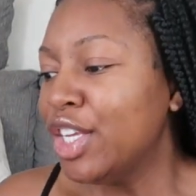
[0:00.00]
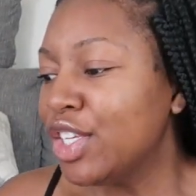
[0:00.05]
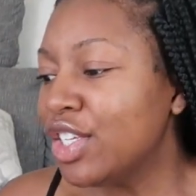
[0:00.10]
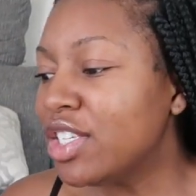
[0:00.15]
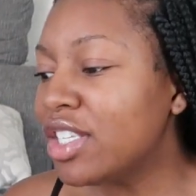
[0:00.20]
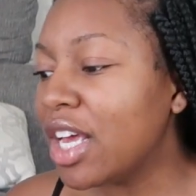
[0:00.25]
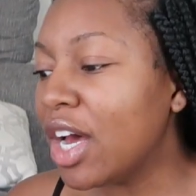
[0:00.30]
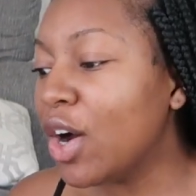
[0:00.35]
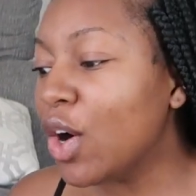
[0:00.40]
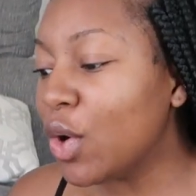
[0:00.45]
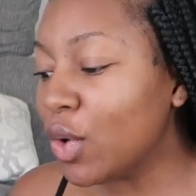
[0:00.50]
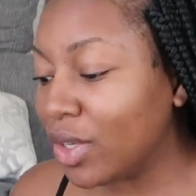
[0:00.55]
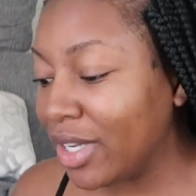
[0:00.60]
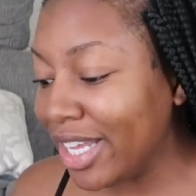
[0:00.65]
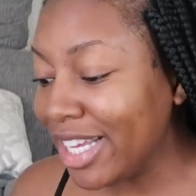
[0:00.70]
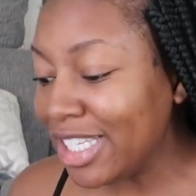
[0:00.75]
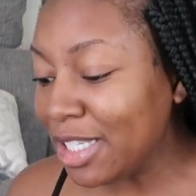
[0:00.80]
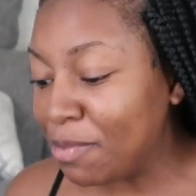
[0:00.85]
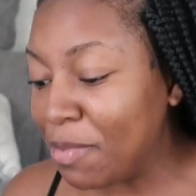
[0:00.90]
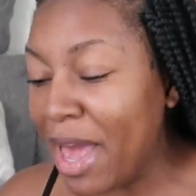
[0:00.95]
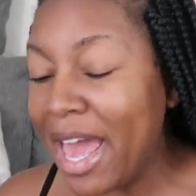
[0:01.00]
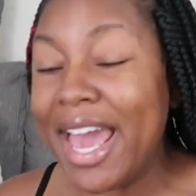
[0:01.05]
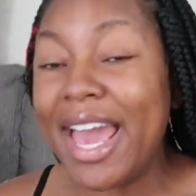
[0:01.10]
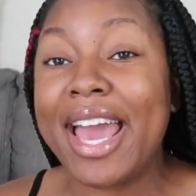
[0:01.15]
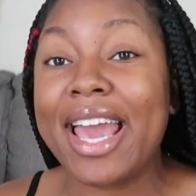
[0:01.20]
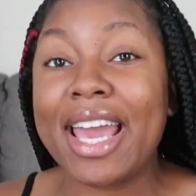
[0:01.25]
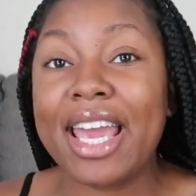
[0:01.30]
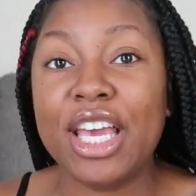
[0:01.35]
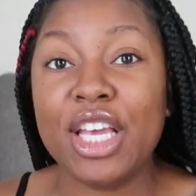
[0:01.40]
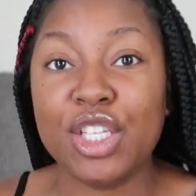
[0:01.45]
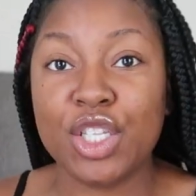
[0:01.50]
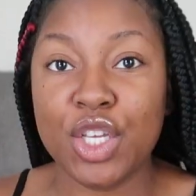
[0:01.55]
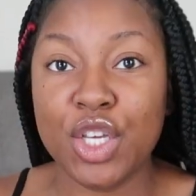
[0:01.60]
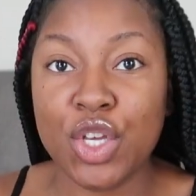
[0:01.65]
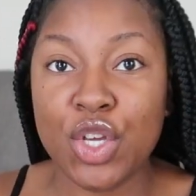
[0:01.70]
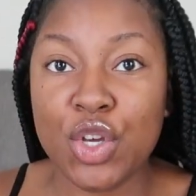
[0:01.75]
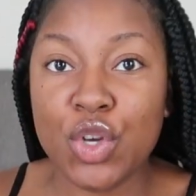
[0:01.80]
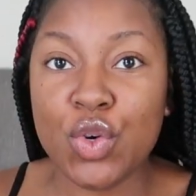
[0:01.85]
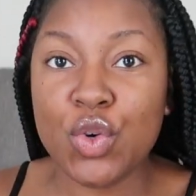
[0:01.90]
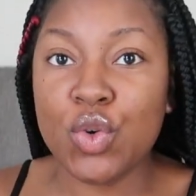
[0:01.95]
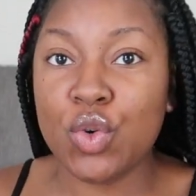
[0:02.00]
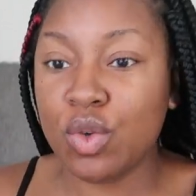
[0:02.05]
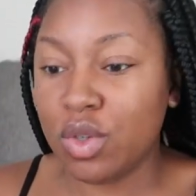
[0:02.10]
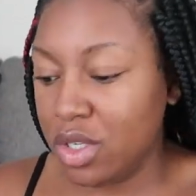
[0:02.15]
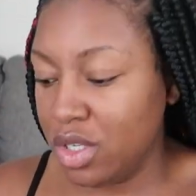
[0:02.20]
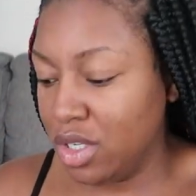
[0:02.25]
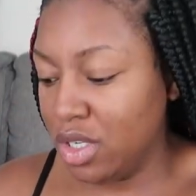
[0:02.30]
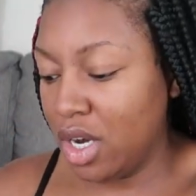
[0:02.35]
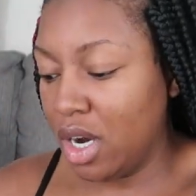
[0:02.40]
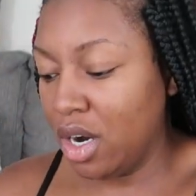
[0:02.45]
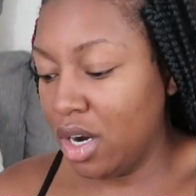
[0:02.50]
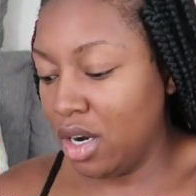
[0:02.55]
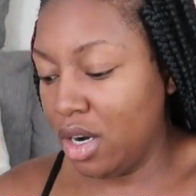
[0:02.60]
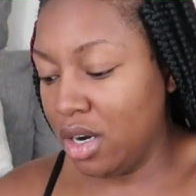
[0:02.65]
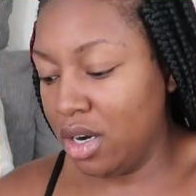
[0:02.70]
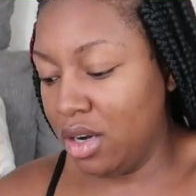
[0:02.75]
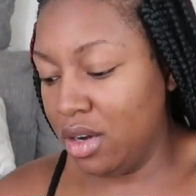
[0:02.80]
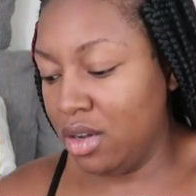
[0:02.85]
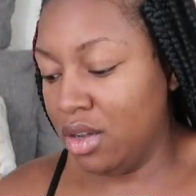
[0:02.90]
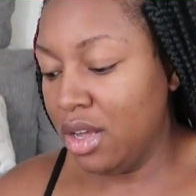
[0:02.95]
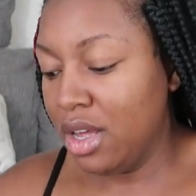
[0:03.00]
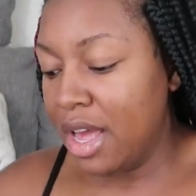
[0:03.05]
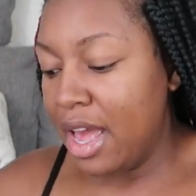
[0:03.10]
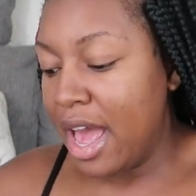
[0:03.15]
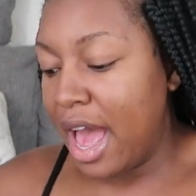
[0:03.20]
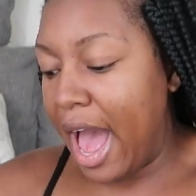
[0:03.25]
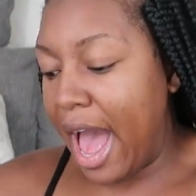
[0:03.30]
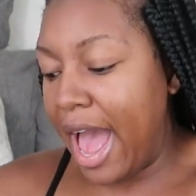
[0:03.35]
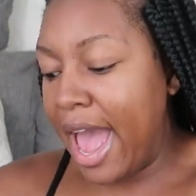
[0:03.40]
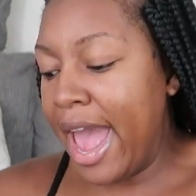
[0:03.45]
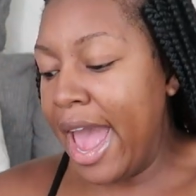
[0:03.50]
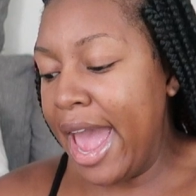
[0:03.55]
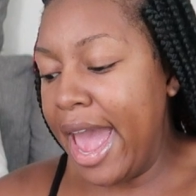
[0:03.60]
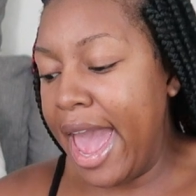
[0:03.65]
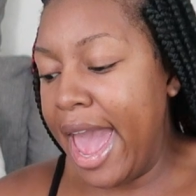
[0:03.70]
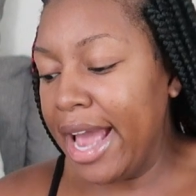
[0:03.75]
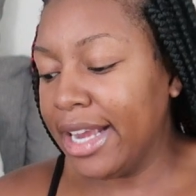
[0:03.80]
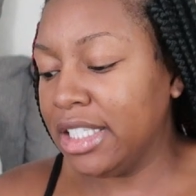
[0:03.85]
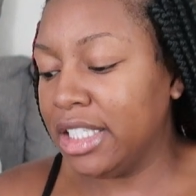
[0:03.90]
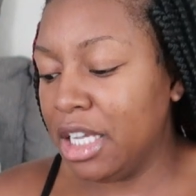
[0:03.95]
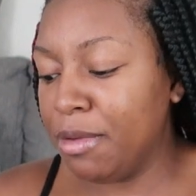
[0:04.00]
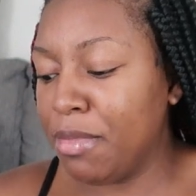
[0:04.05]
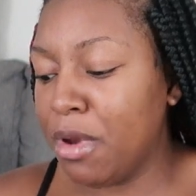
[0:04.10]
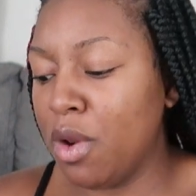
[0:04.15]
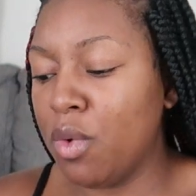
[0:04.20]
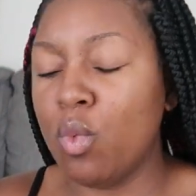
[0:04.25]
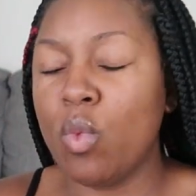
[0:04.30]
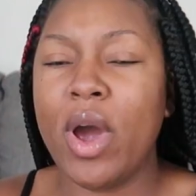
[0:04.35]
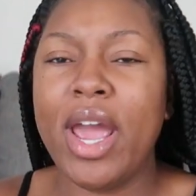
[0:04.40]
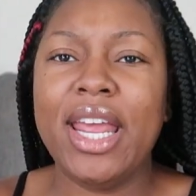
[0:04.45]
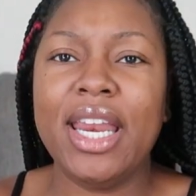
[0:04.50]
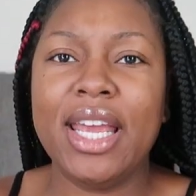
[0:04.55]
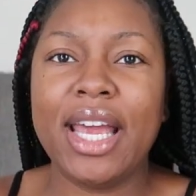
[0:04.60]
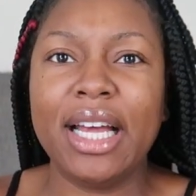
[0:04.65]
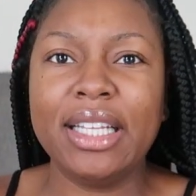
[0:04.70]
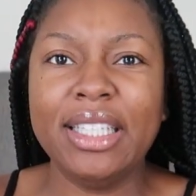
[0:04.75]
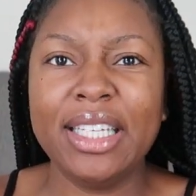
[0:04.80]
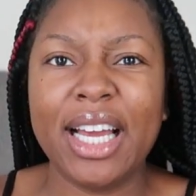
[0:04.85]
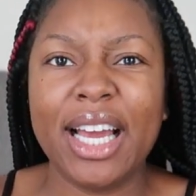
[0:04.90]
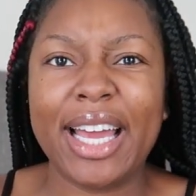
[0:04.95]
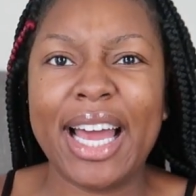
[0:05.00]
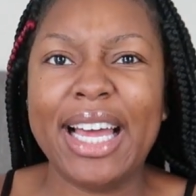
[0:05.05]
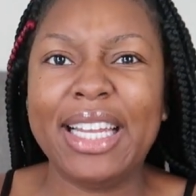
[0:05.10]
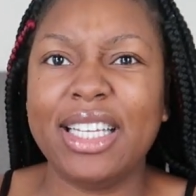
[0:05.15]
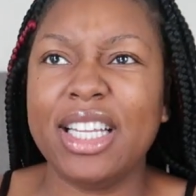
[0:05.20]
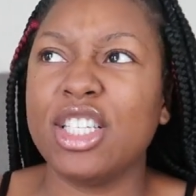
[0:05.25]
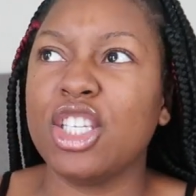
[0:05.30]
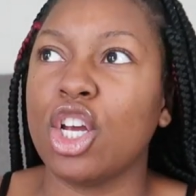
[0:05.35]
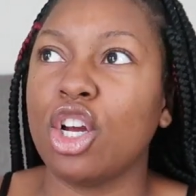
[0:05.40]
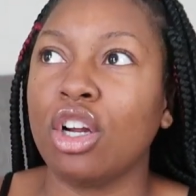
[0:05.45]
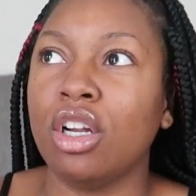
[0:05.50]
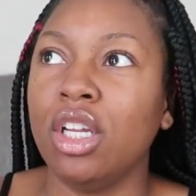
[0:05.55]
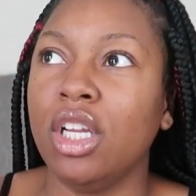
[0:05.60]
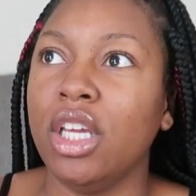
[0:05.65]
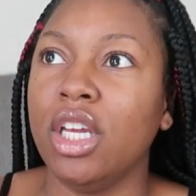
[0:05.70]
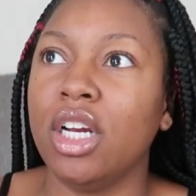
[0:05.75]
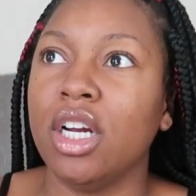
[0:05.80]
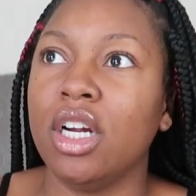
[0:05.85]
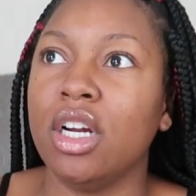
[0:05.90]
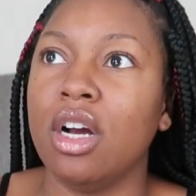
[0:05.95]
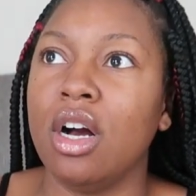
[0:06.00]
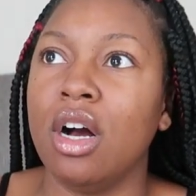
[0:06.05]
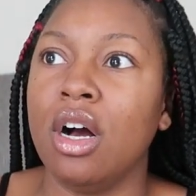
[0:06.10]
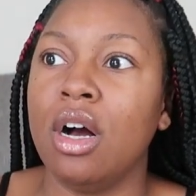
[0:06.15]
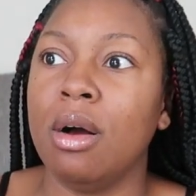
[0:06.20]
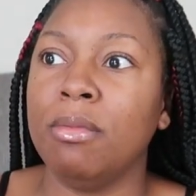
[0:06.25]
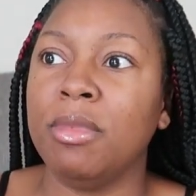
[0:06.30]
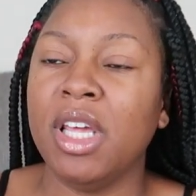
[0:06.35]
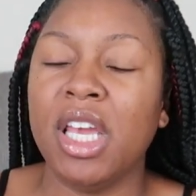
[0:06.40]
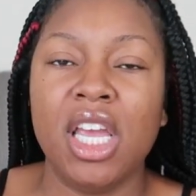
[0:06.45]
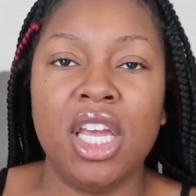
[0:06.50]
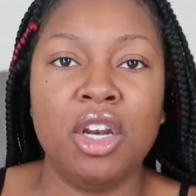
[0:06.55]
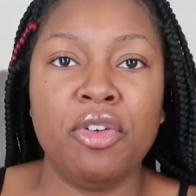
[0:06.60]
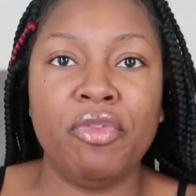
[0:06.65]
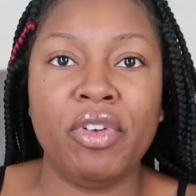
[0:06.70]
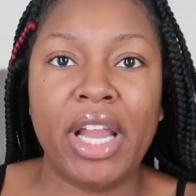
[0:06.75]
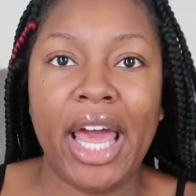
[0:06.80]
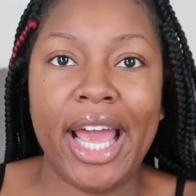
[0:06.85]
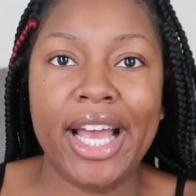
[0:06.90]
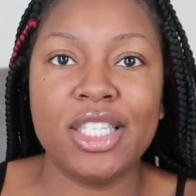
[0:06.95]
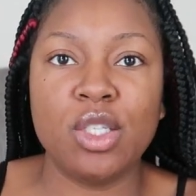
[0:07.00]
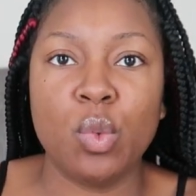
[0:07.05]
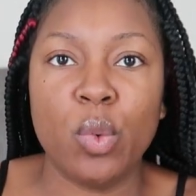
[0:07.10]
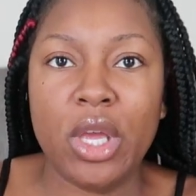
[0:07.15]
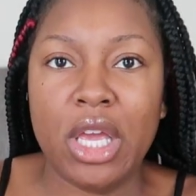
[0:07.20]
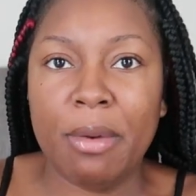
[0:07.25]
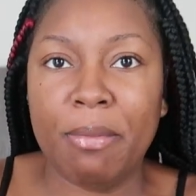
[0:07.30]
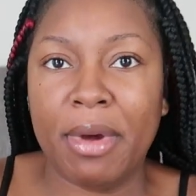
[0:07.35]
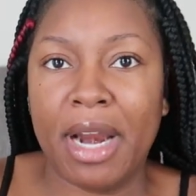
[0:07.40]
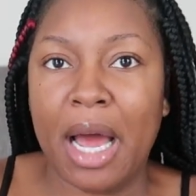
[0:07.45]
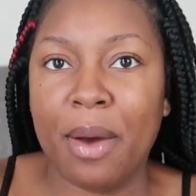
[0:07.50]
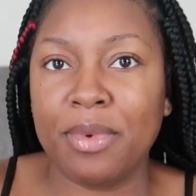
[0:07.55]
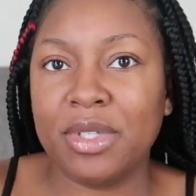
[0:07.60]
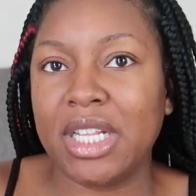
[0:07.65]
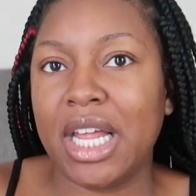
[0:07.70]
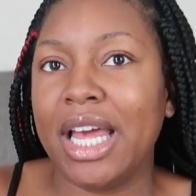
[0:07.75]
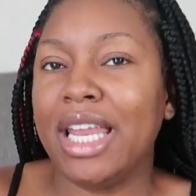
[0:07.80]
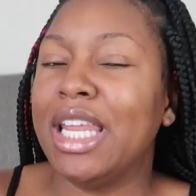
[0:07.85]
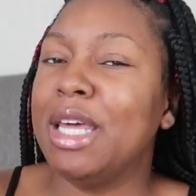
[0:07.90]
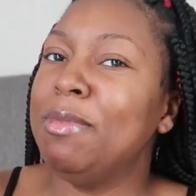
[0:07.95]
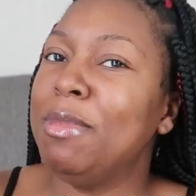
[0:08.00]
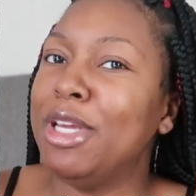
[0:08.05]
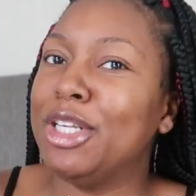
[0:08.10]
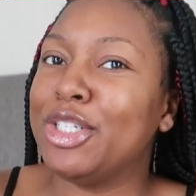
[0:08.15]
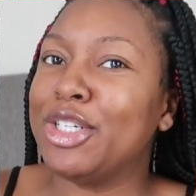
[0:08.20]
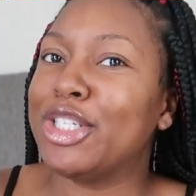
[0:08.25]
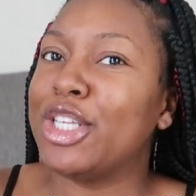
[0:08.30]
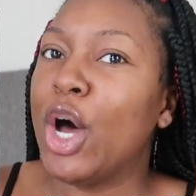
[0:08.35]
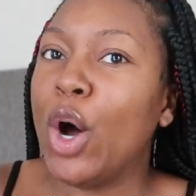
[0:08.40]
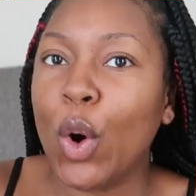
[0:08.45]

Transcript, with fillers: So this bag is huge, y'all. I had actually been waiting. I think I got this earlier, the end of last week, but I was like, let me just